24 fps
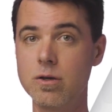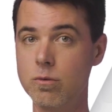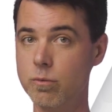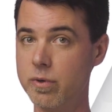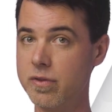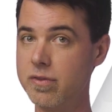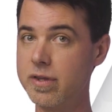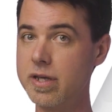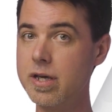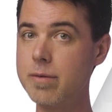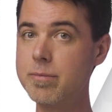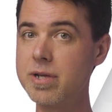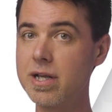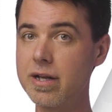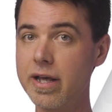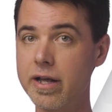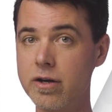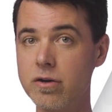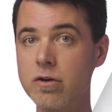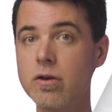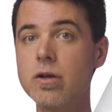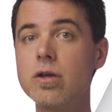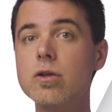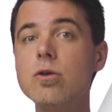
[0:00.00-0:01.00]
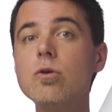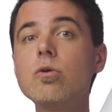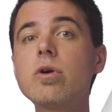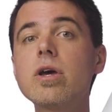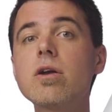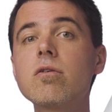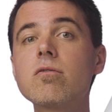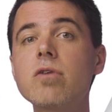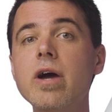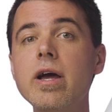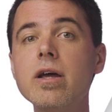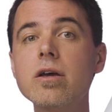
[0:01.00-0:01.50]
With the emulator, you
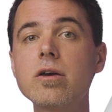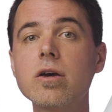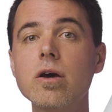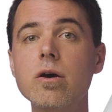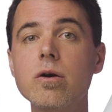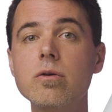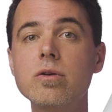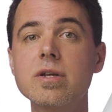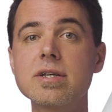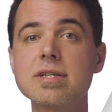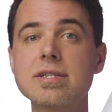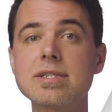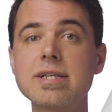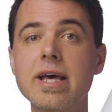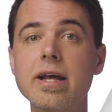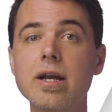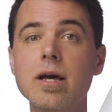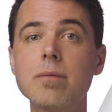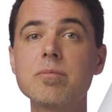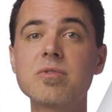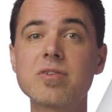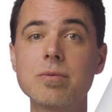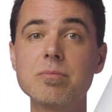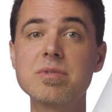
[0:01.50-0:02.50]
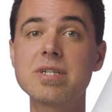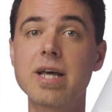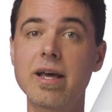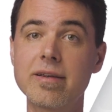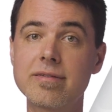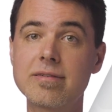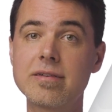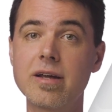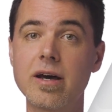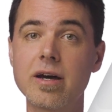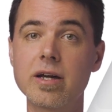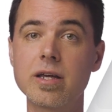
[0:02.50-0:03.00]
can write code to set up some
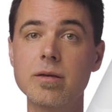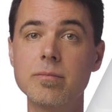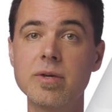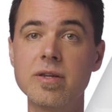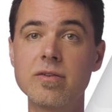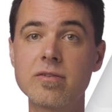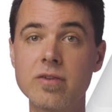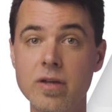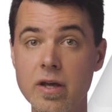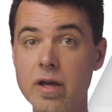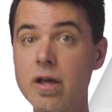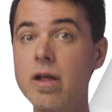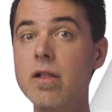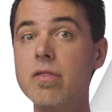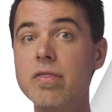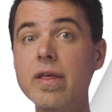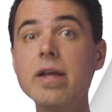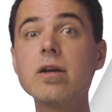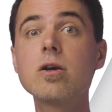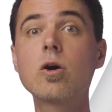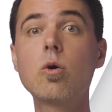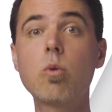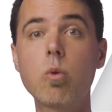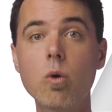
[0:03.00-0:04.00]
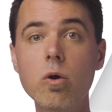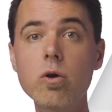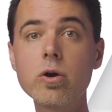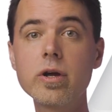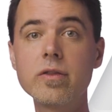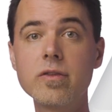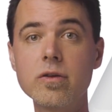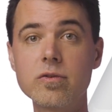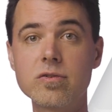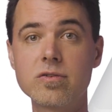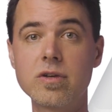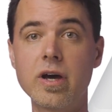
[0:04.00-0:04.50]
test documents, then
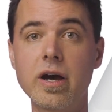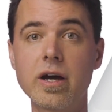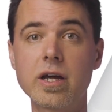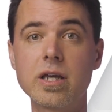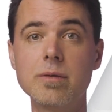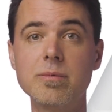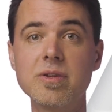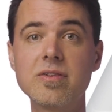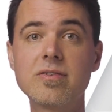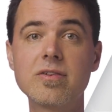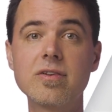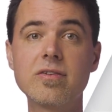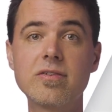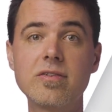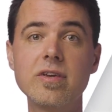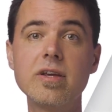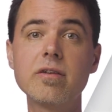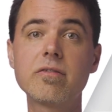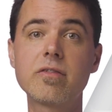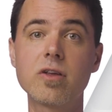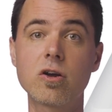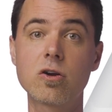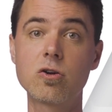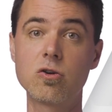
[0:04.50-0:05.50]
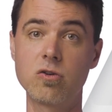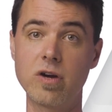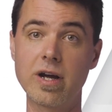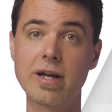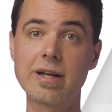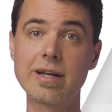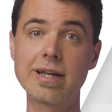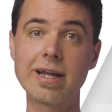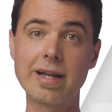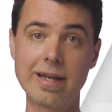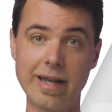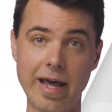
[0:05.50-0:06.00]
query those documents to see if they're
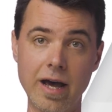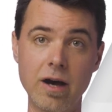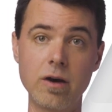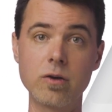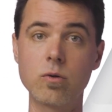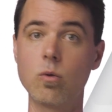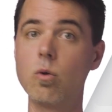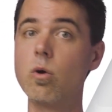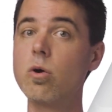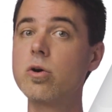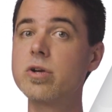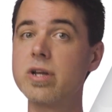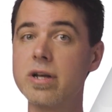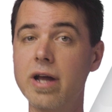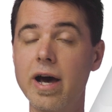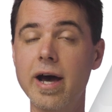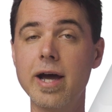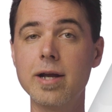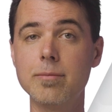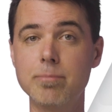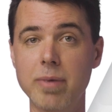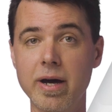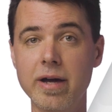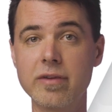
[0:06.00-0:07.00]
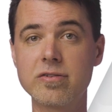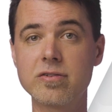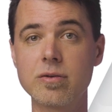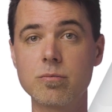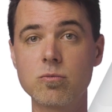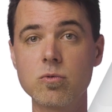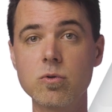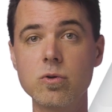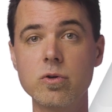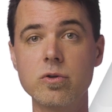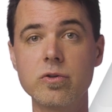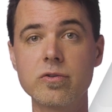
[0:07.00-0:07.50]
correctly allowed or denied by
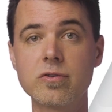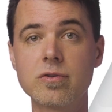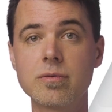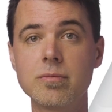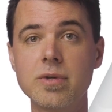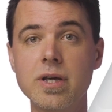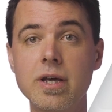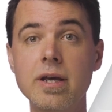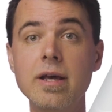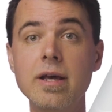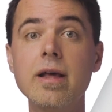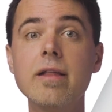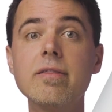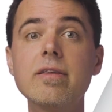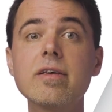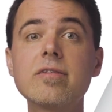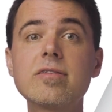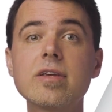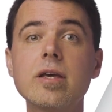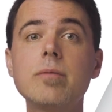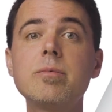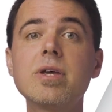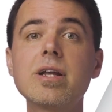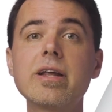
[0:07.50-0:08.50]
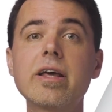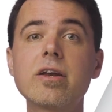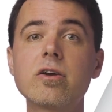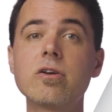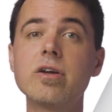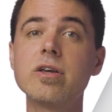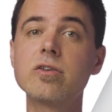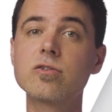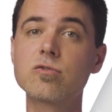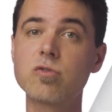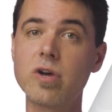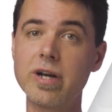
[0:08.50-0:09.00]
some rules. This emulator
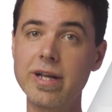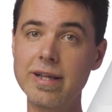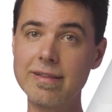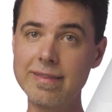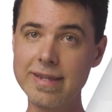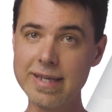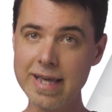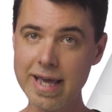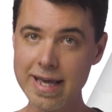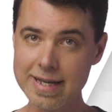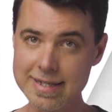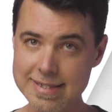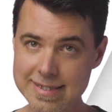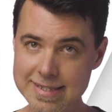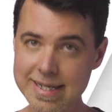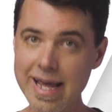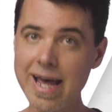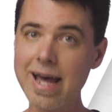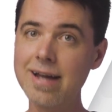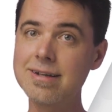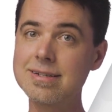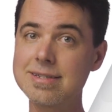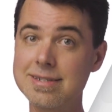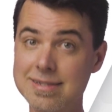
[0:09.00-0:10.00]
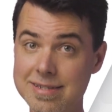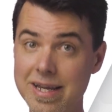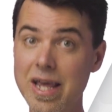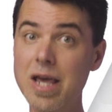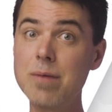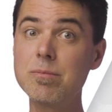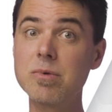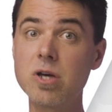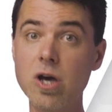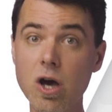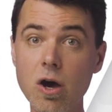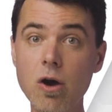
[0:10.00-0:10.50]
is running the exact
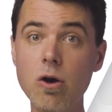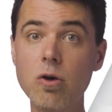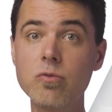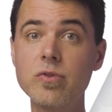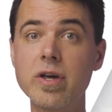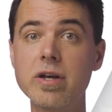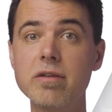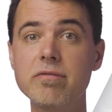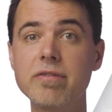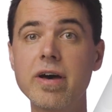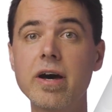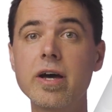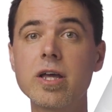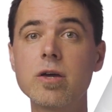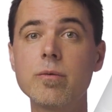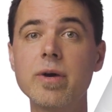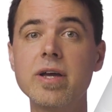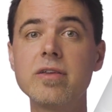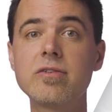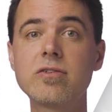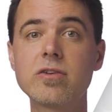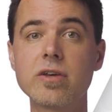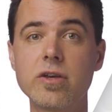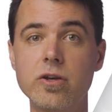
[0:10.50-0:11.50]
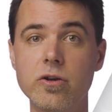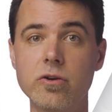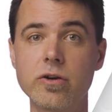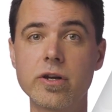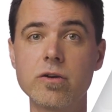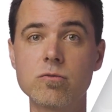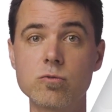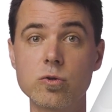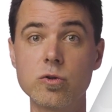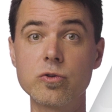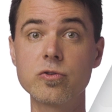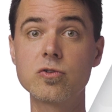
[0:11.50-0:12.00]
same code that evaluates
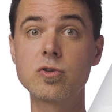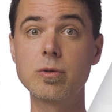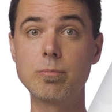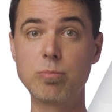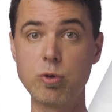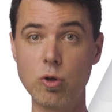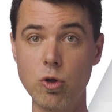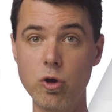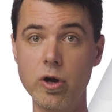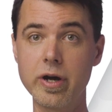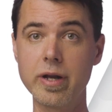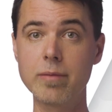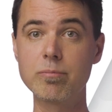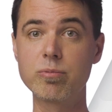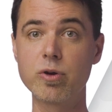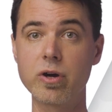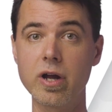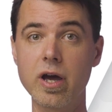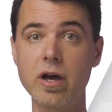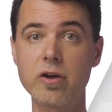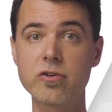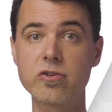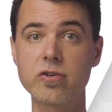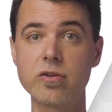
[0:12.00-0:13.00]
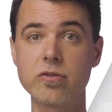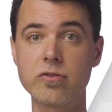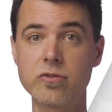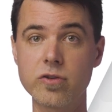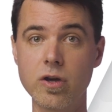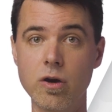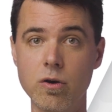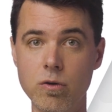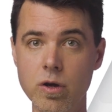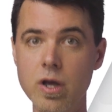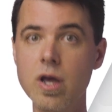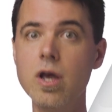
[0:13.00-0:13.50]
security rules deployed in production,
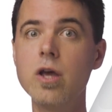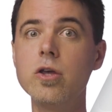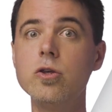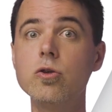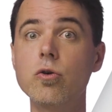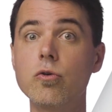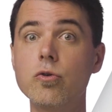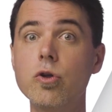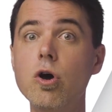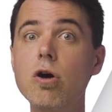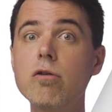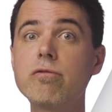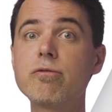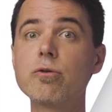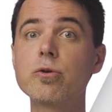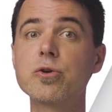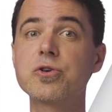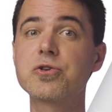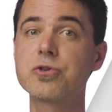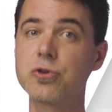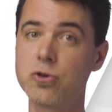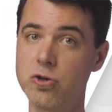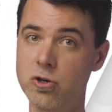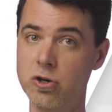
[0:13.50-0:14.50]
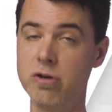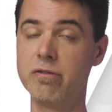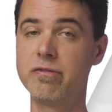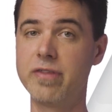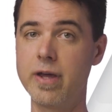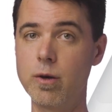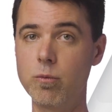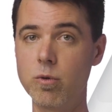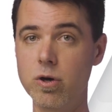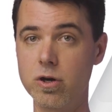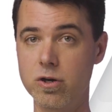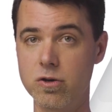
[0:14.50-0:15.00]
so you'll know for sure if
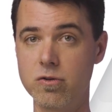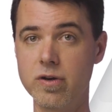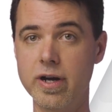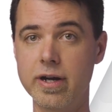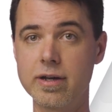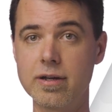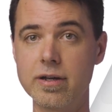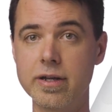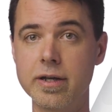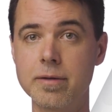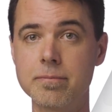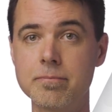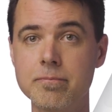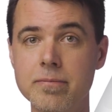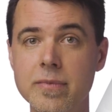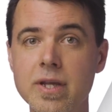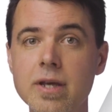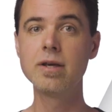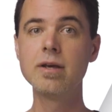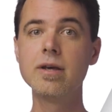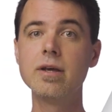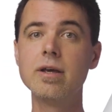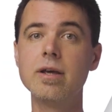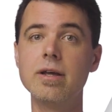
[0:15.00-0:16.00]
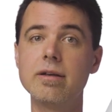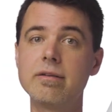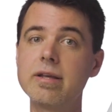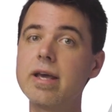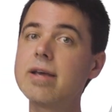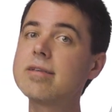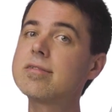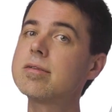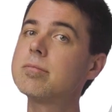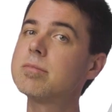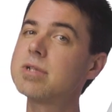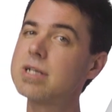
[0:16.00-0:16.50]
they work correctly. It
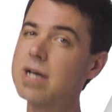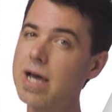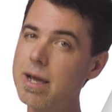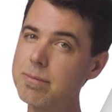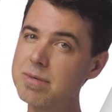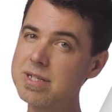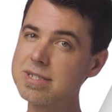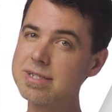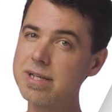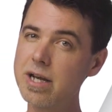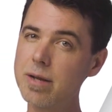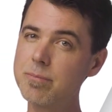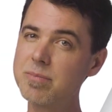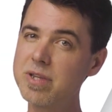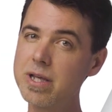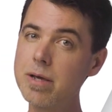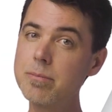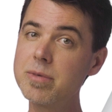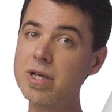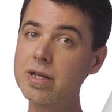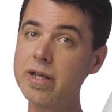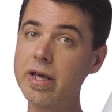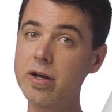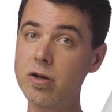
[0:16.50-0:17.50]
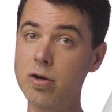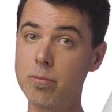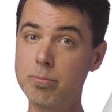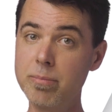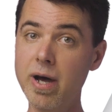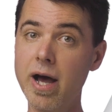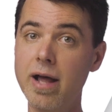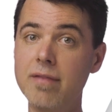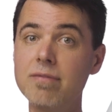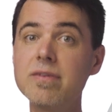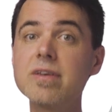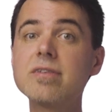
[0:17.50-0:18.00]
takes some time to set up the emulator,
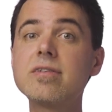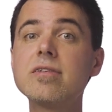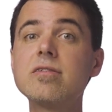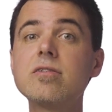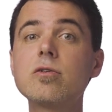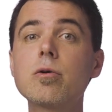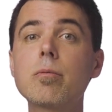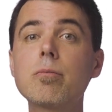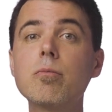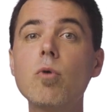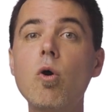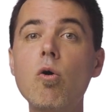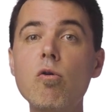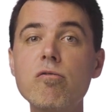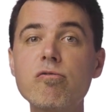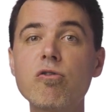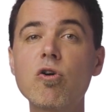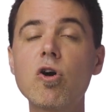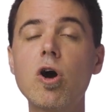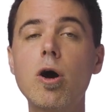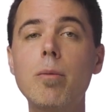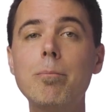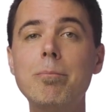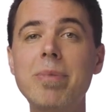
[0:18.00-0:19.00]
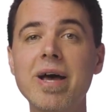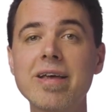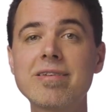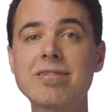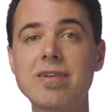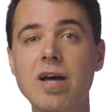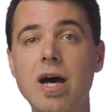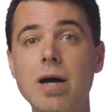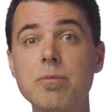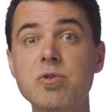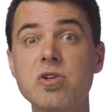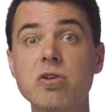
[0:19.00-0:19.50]
but this is your overall
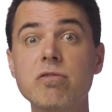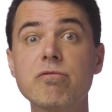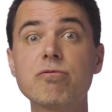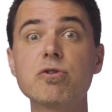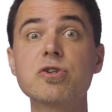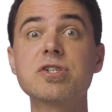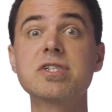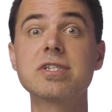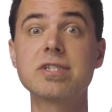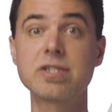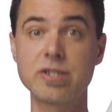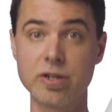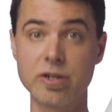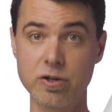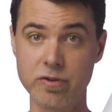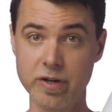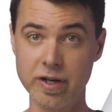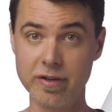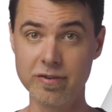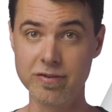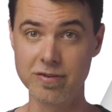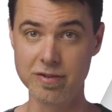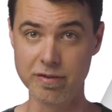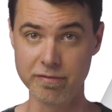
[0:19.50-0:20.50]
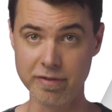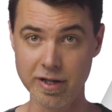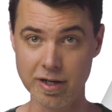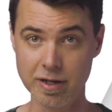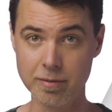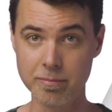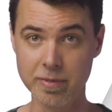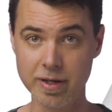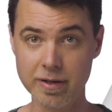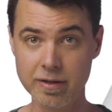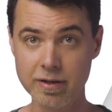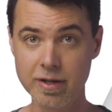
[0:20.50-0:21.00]
best option for serious
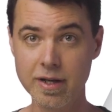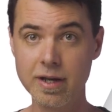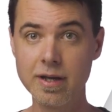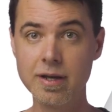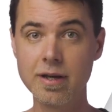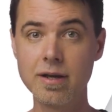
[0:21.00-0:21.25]
development.